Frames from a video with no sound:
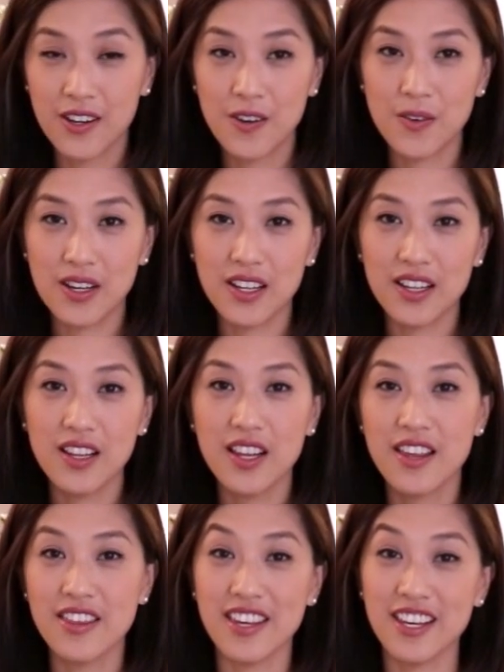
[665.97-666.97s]
Well,
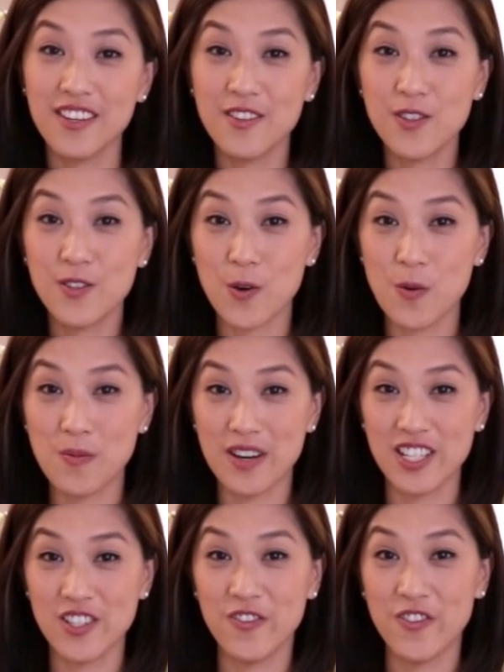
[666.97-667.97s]
thank you so
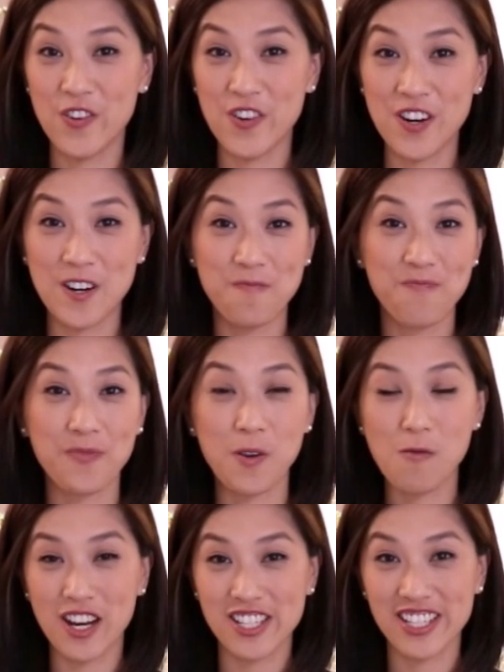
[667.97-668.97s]
much for
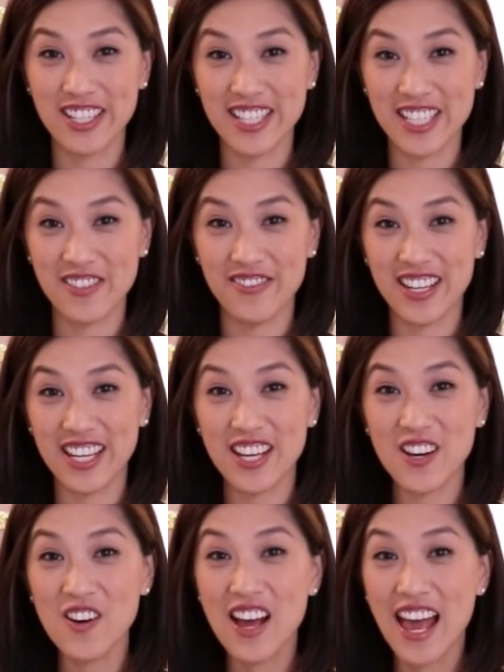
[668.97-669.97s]
watching this
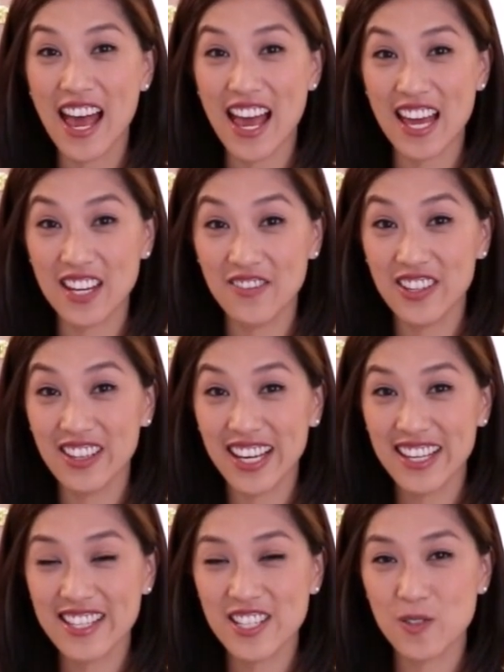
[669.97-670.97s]
video, and if you
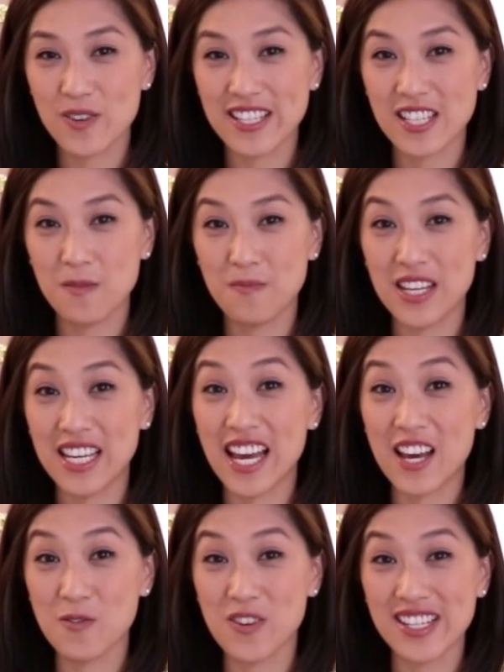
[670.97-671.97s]
like this recipe
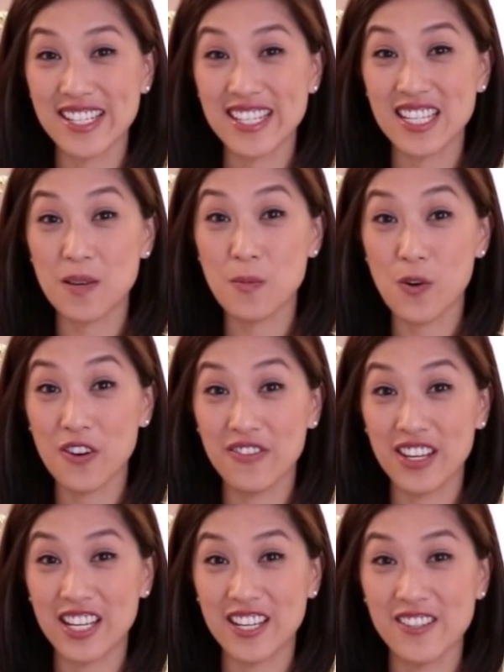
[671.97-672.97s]
and want to see more
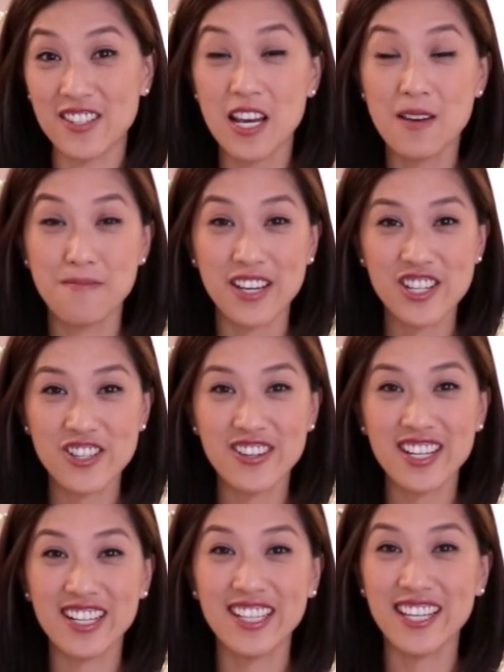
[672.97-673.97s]
videos, make sure
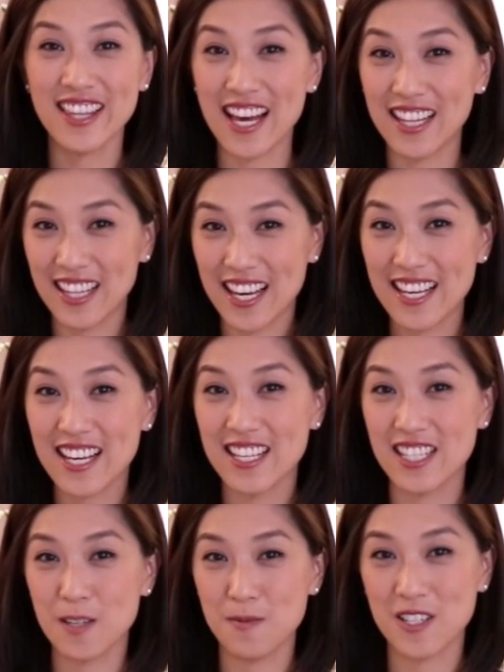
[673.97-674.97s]
to click that like
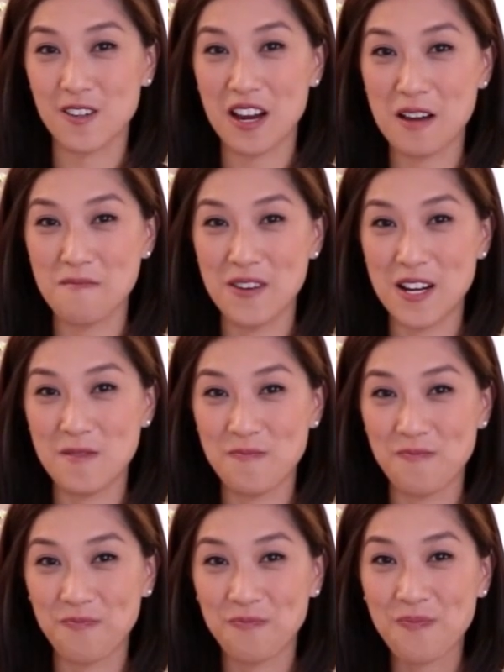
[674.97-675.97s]
and subscribe
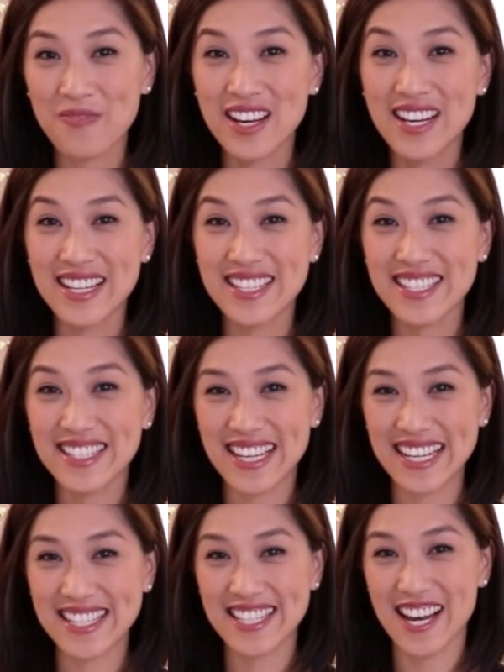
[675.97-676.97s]
button. Until
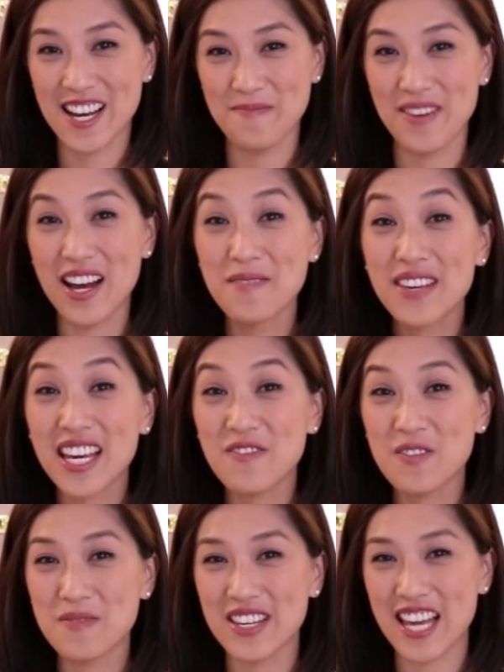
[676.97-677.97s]
next time, I'm Kate
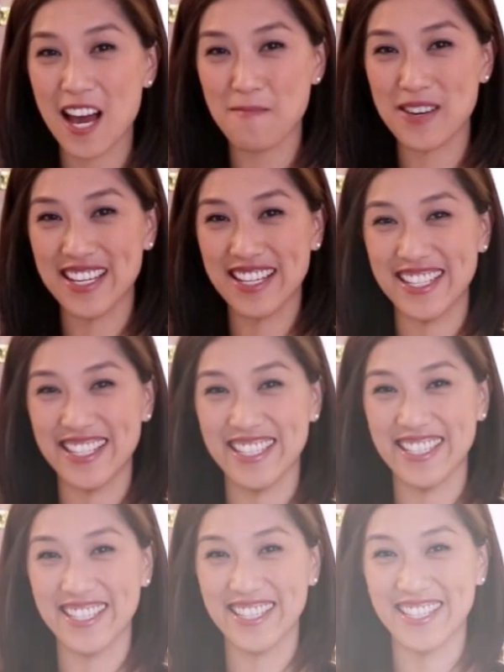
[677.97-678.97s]
from the Yappy
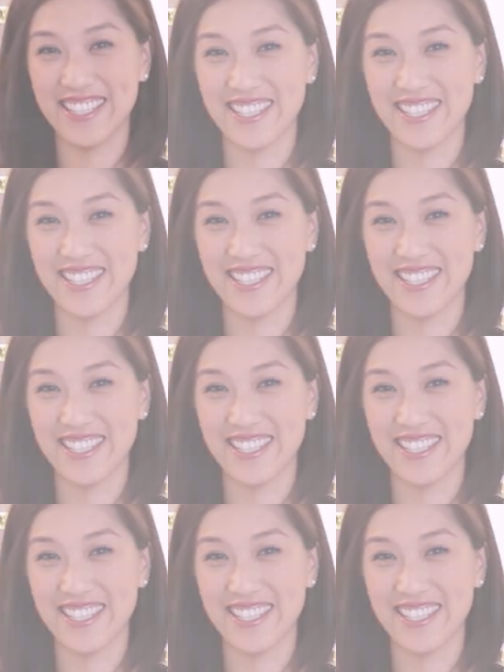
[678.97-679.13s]
Kitchen.